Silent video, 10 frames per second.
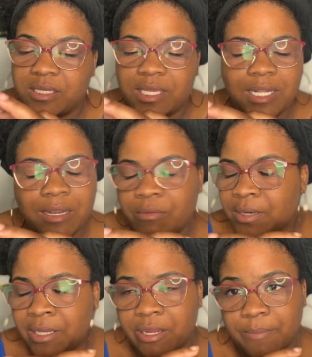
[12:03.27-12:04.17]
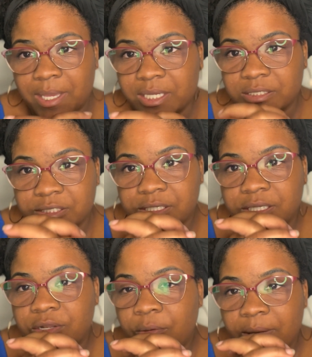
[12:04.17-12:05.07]
And I don't want to carry baggage.
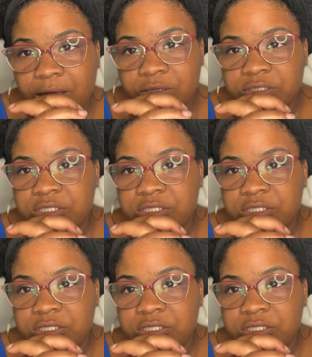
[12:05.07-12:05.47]
Nobody else